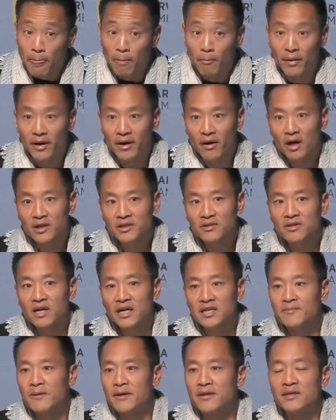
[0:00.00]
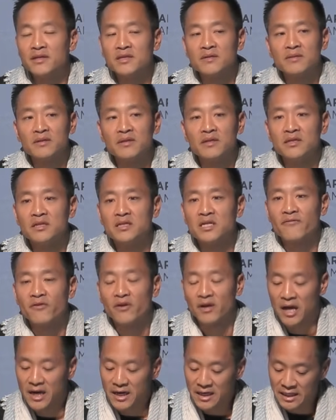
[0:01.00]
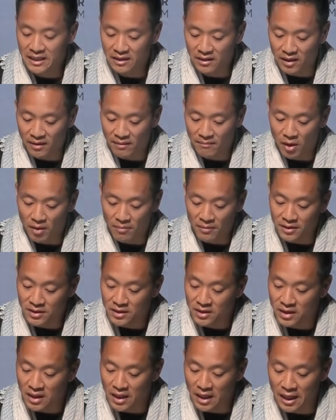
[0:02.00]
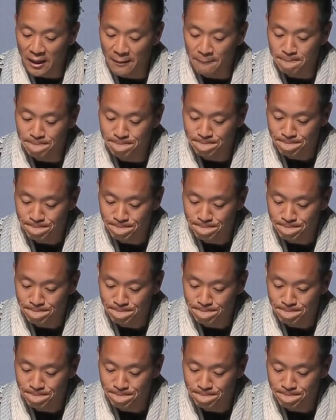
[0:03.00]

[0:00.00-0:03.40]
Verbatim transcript: But it also talks about these, these different annealing moments. Um,